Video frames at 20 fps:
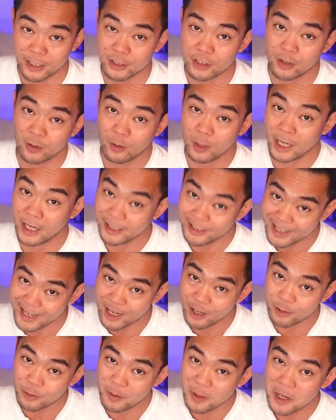So lie
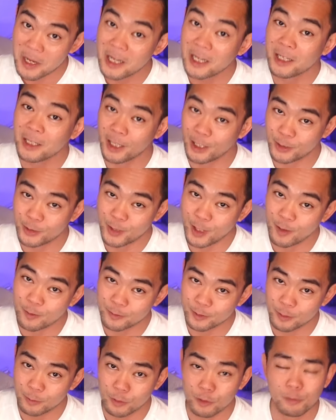down, get
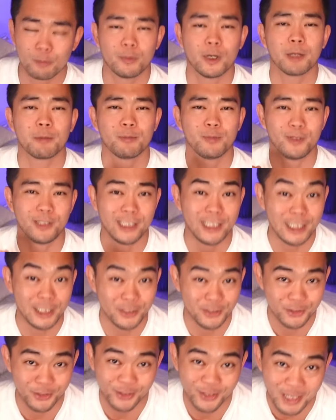comfortable, but please
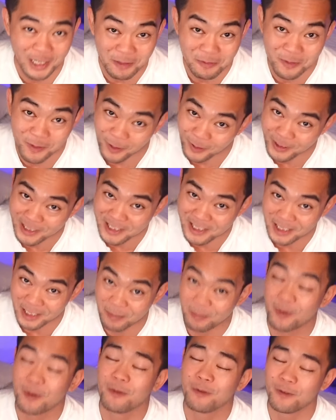do not fall
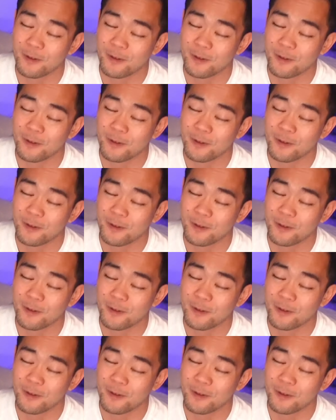asleep.